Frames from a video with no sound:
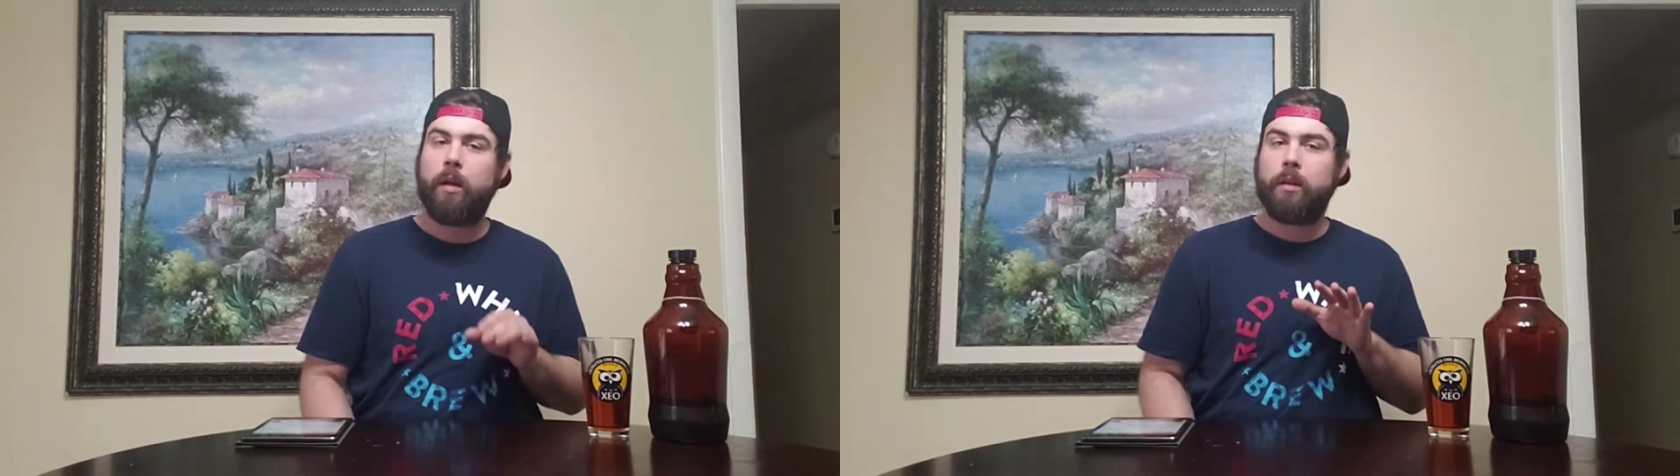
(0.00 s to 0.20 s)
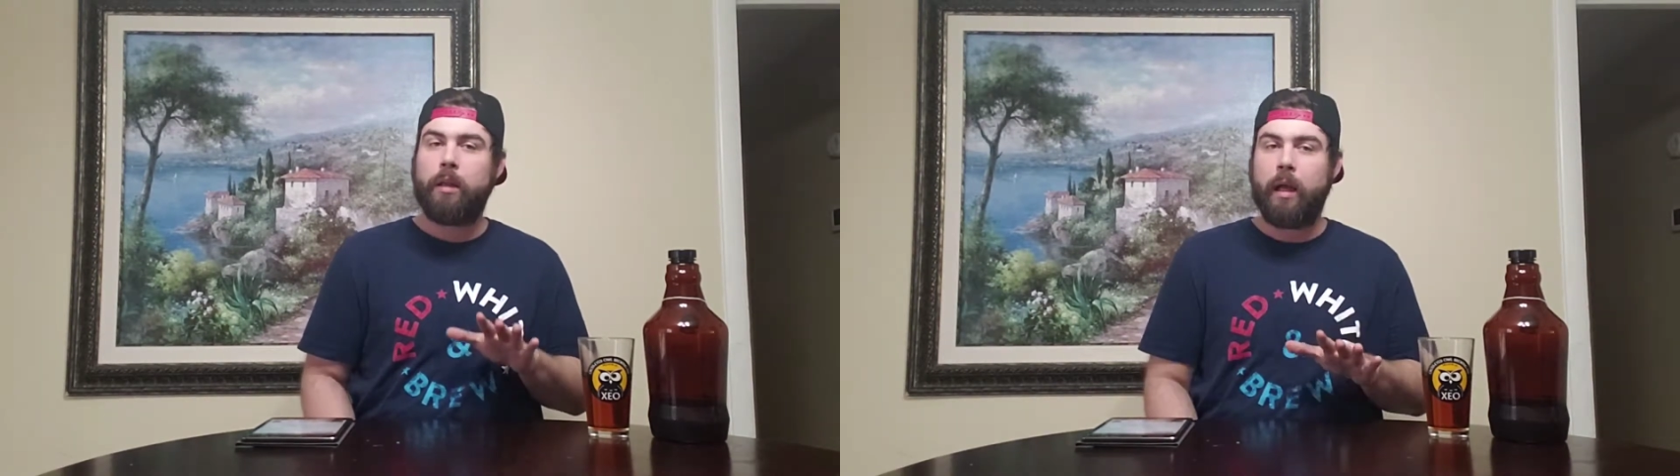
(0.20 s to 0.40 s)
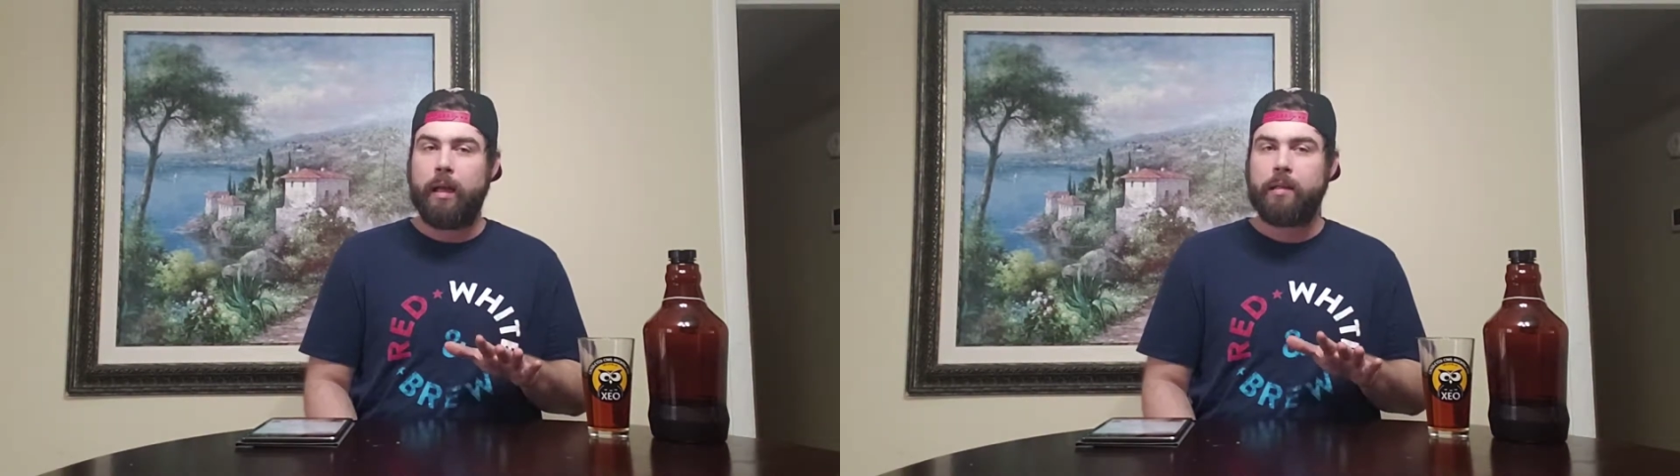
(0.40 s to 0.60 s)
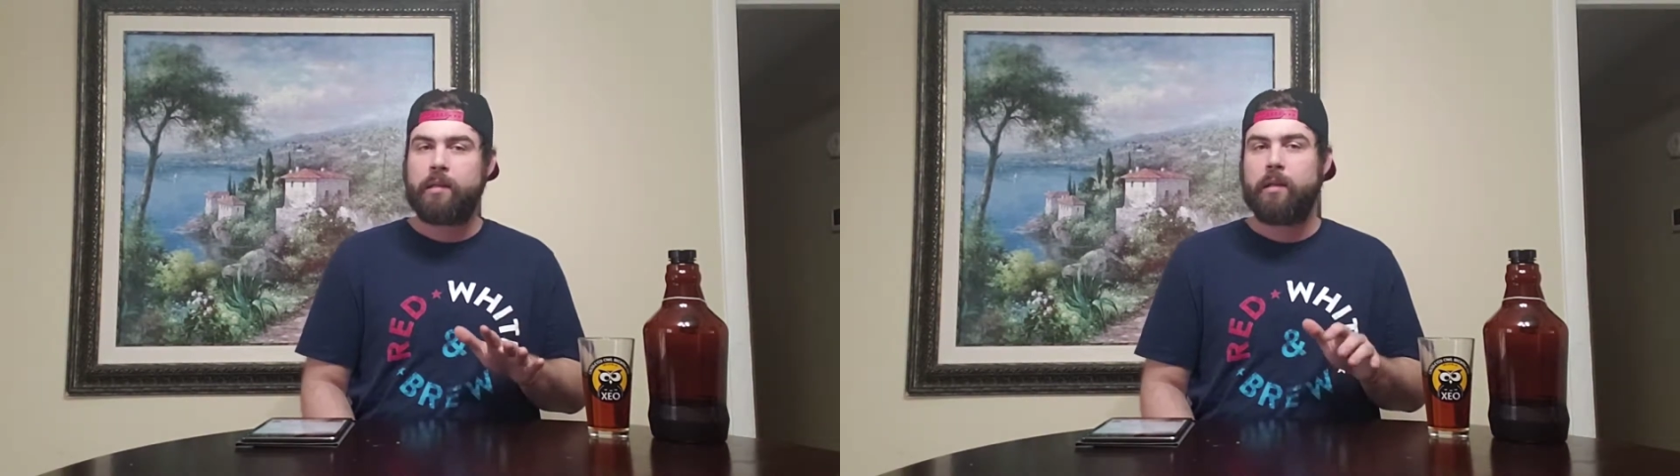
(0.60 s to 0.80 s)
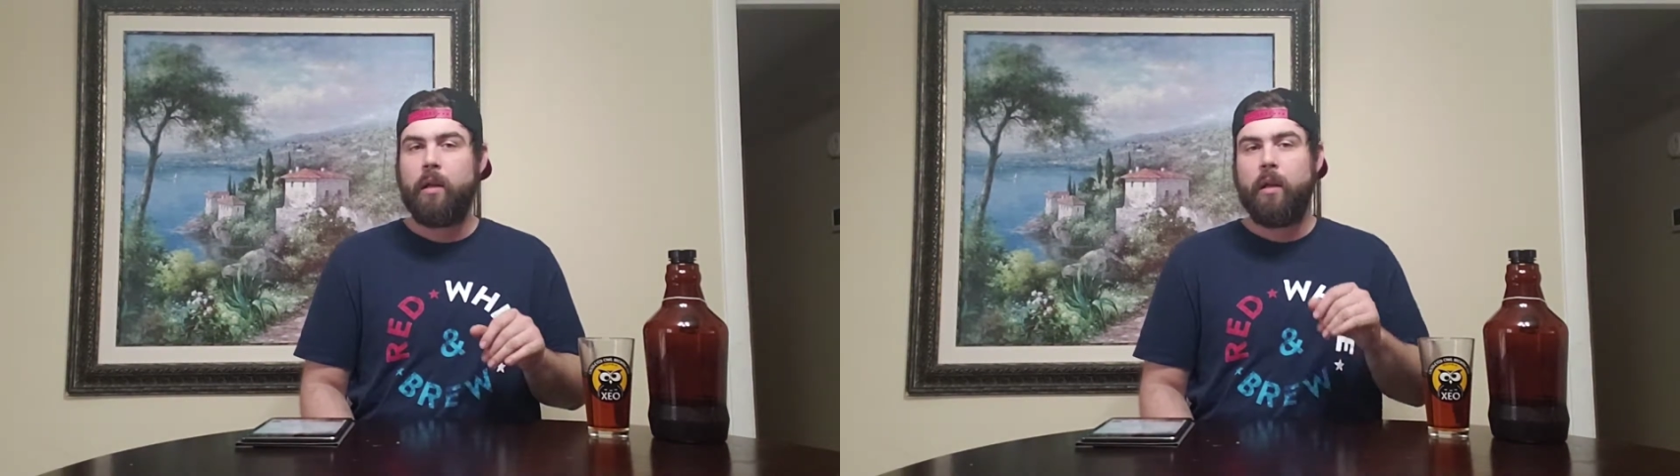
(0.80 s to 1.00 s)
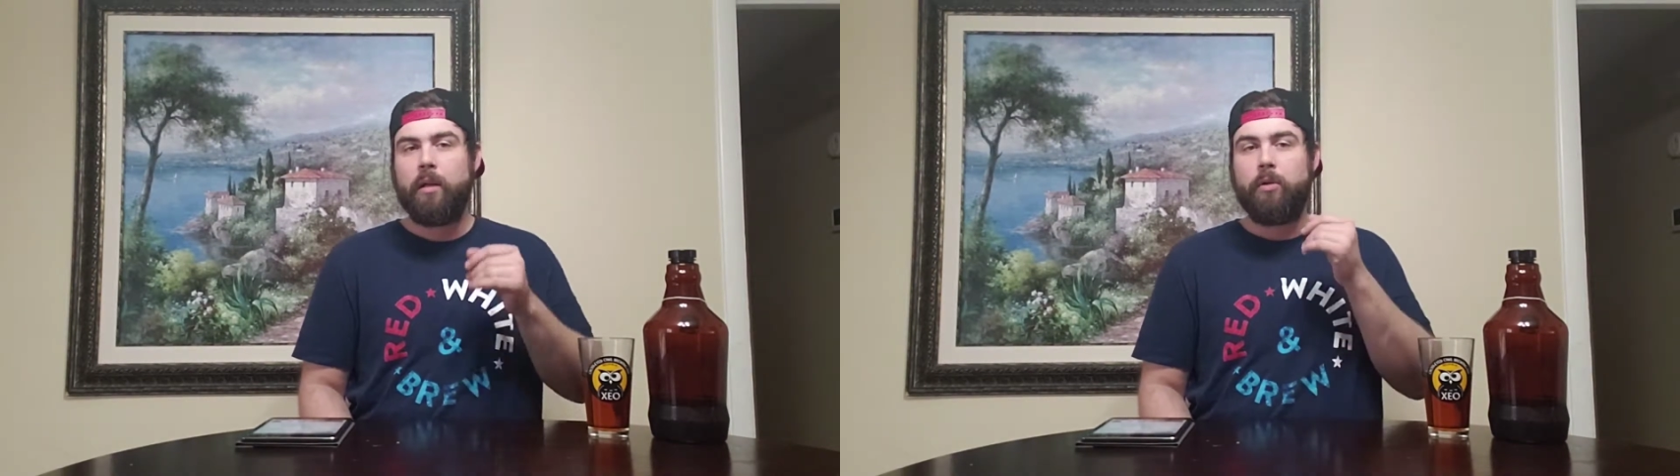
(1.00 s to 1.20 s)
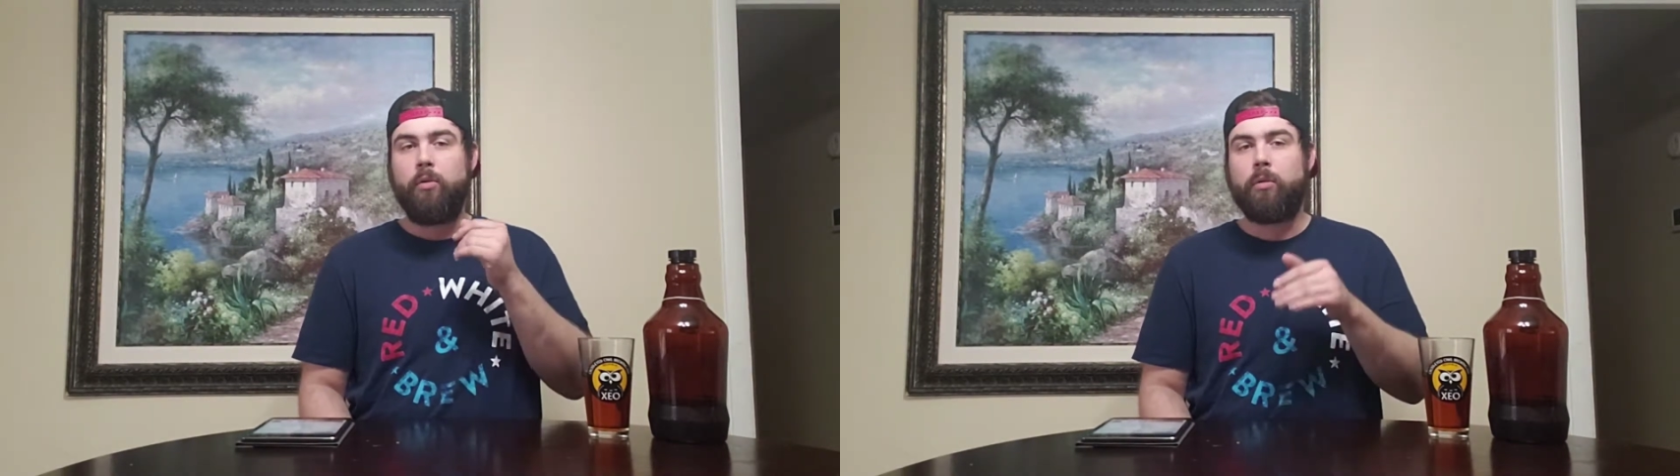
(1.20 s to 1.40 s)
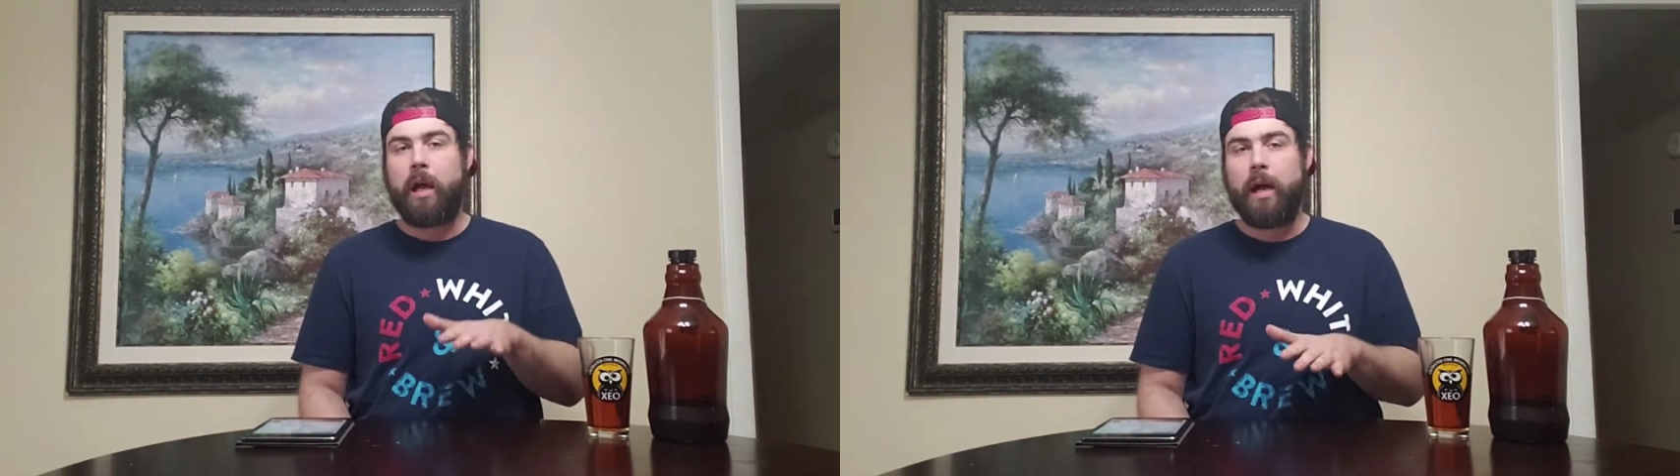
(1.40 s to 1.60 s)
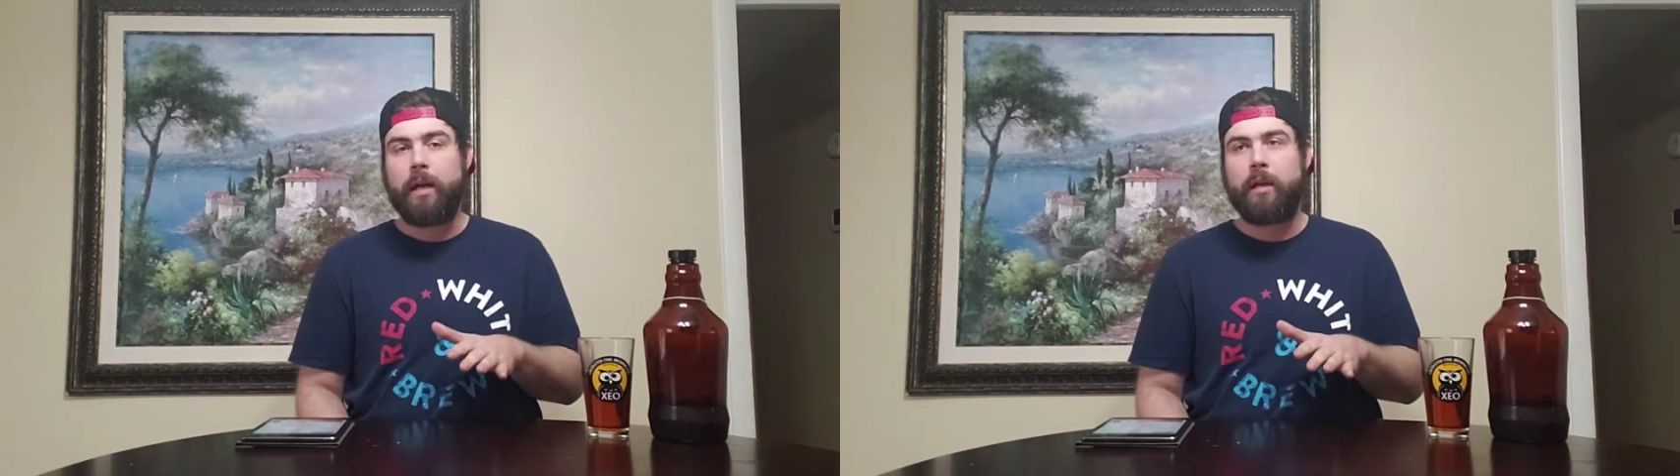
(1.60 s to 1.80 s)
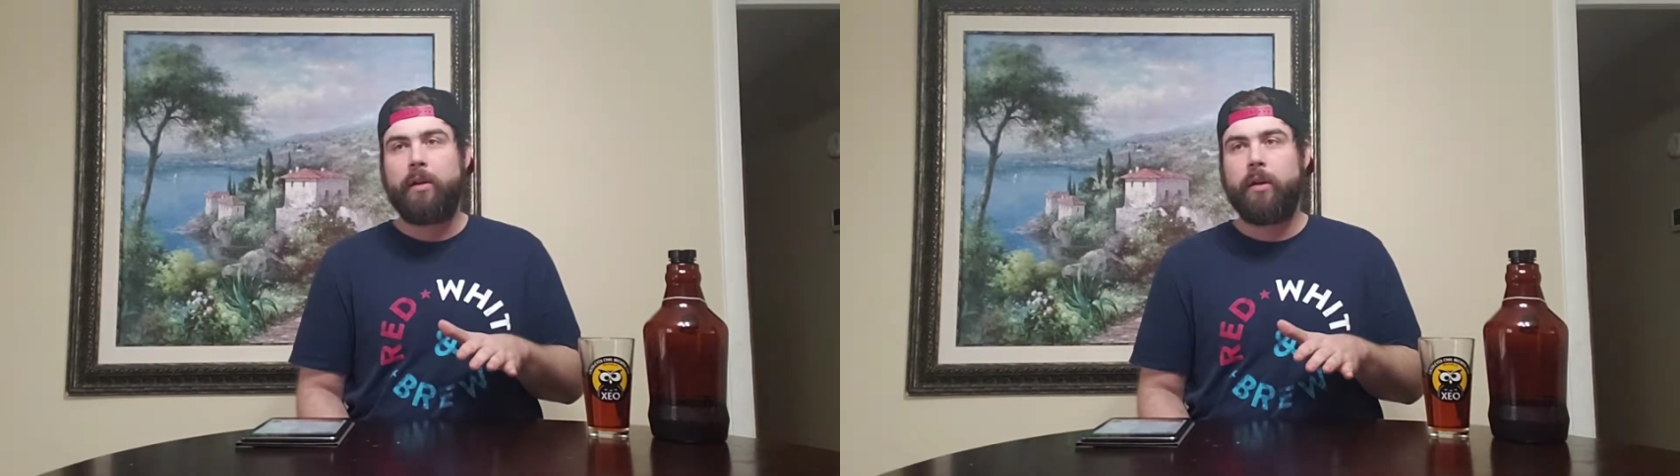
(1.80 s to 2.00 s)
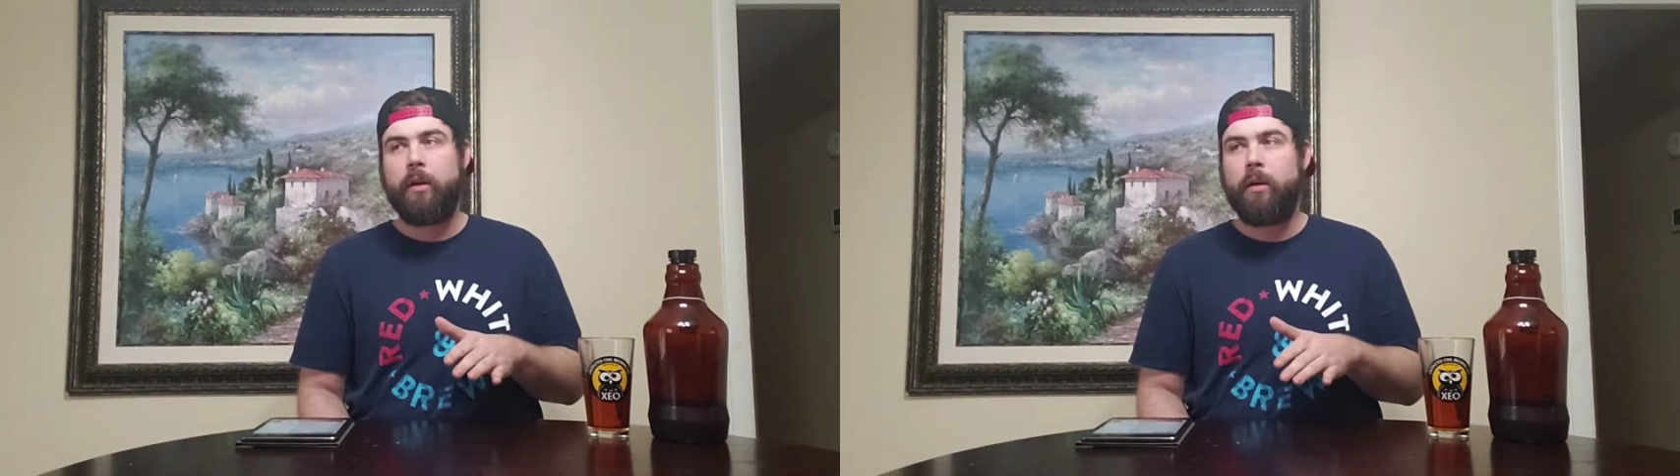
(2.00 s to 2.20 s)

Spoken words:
unless you like,